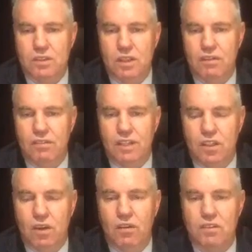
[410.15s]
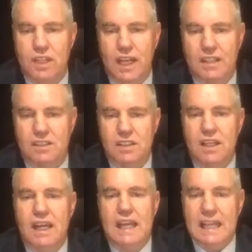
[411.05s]
of the contact
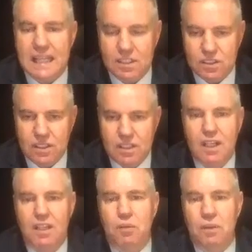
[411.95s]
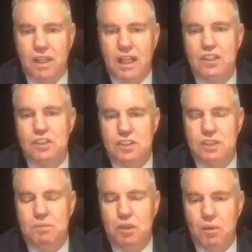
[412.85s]
is the
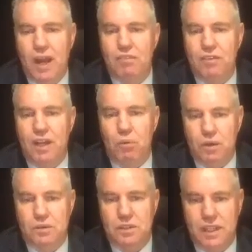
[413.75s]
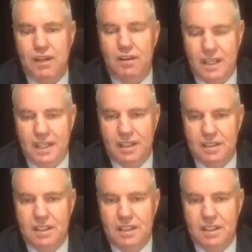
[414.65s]
relationship you have with that realtor down here.